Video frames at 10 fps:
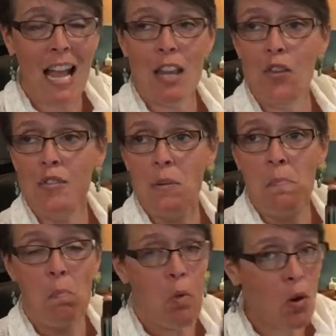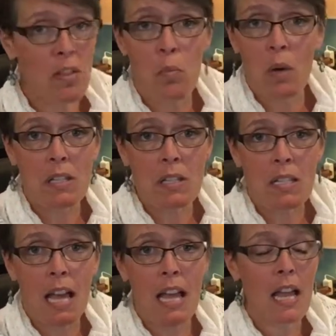I use it more than once a
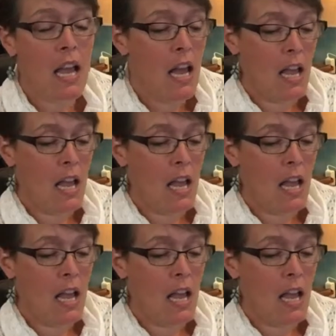day.